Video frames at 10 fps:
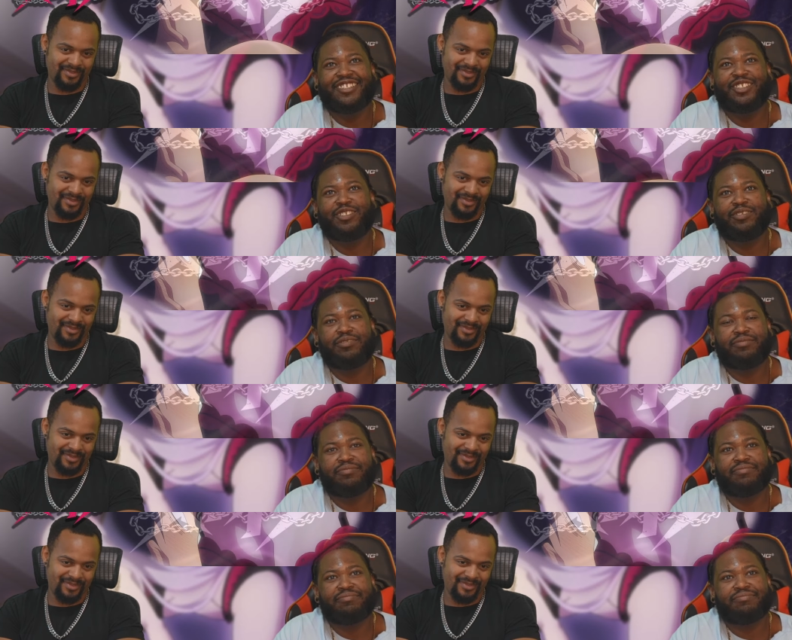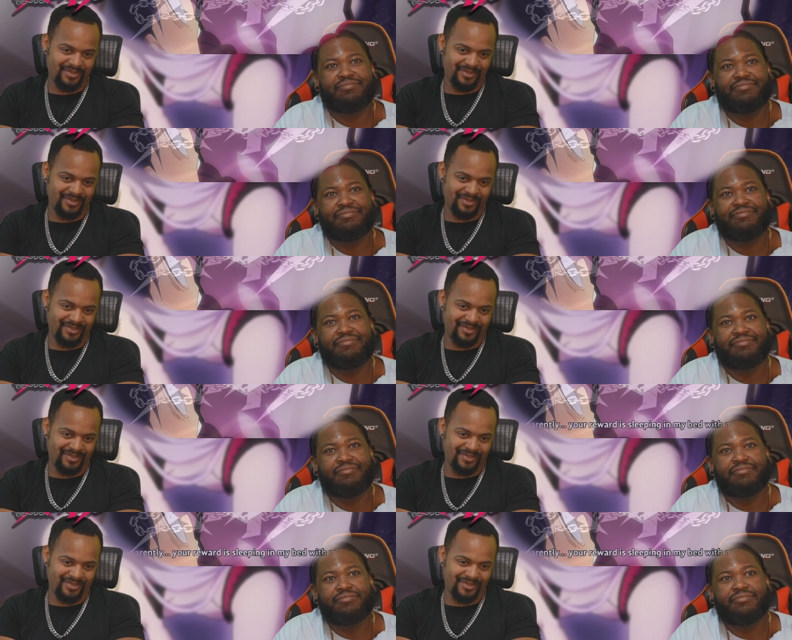
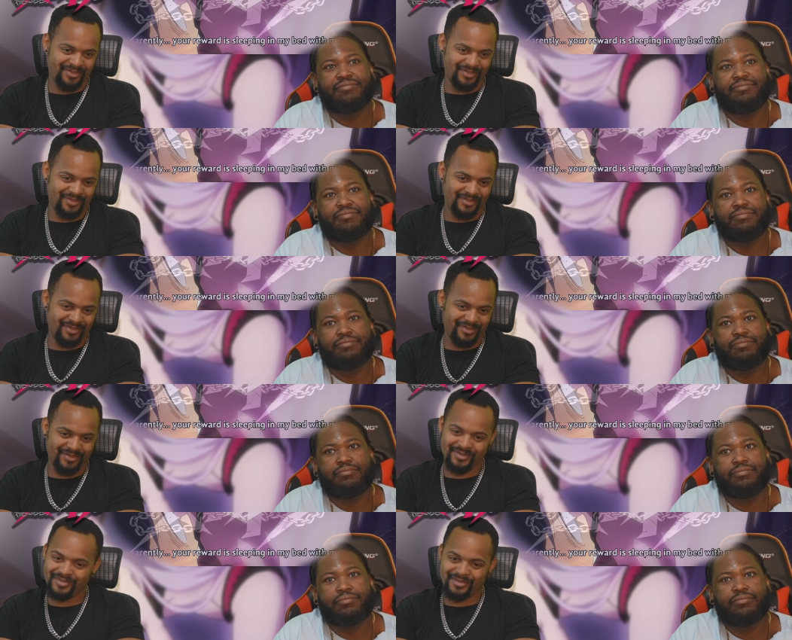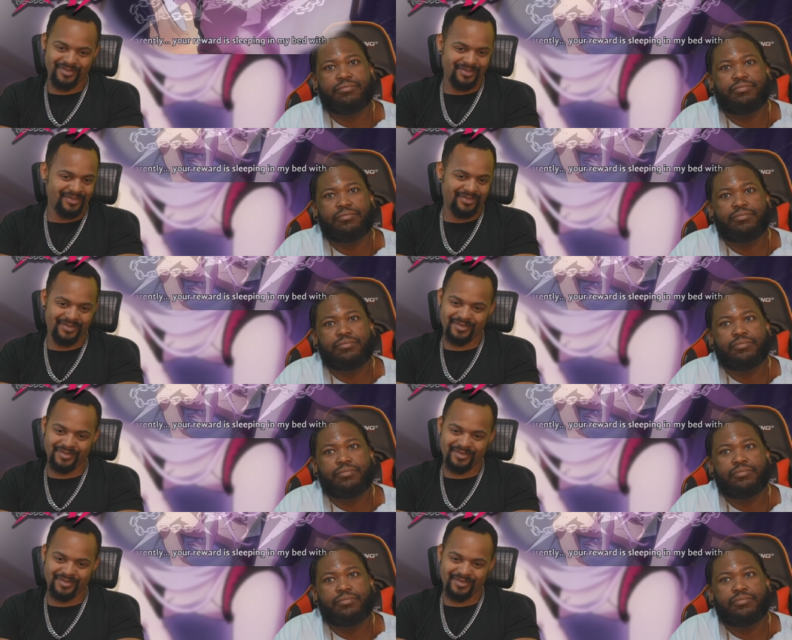(no one is talking)